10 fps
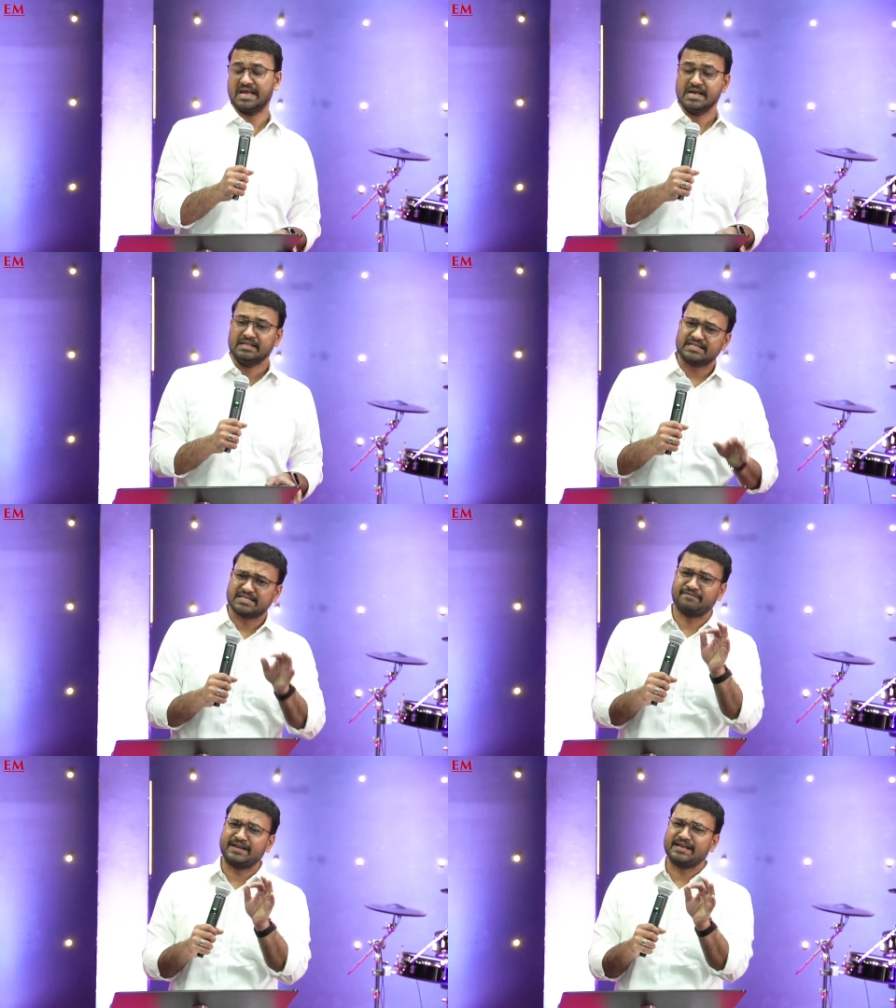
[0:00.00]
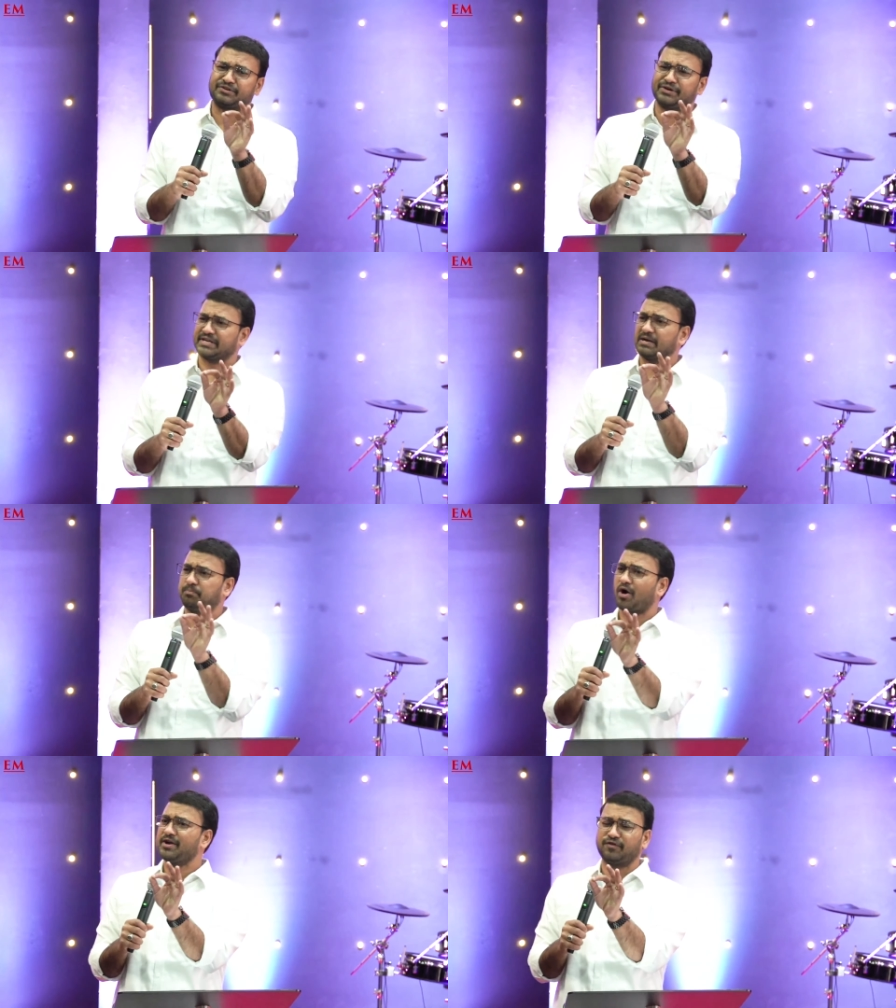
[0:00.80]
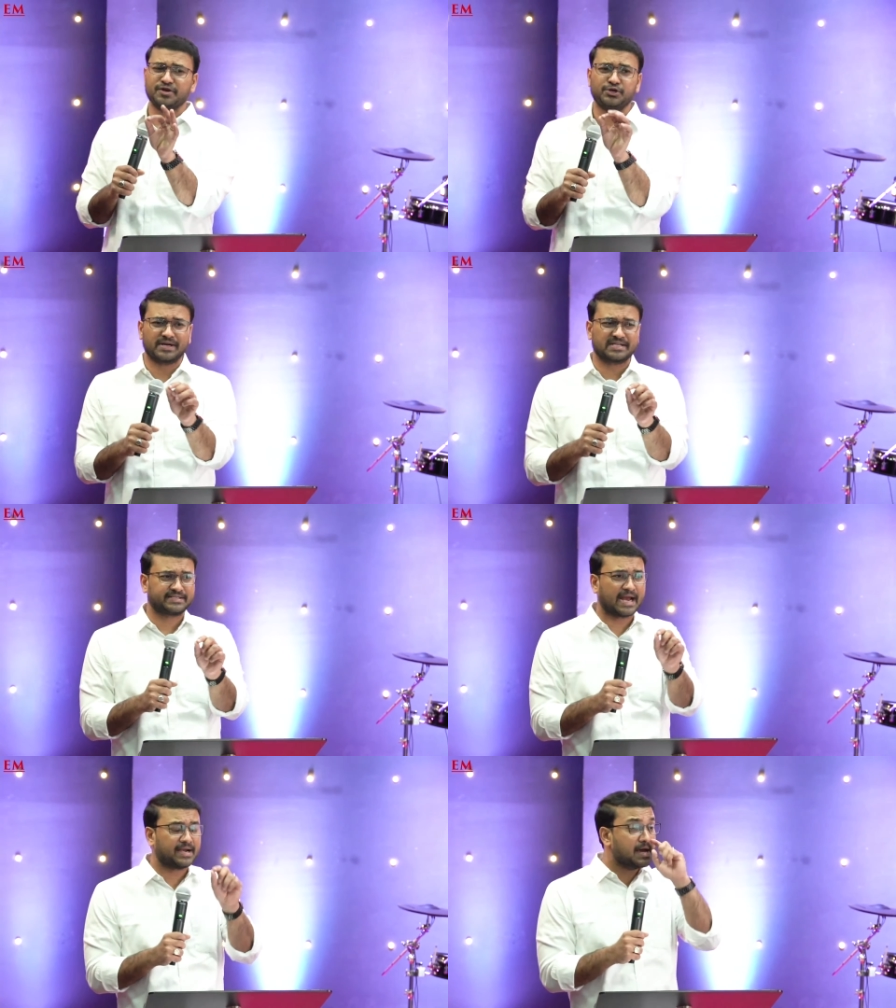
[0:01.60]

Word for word: This is a very critical point for you to understand.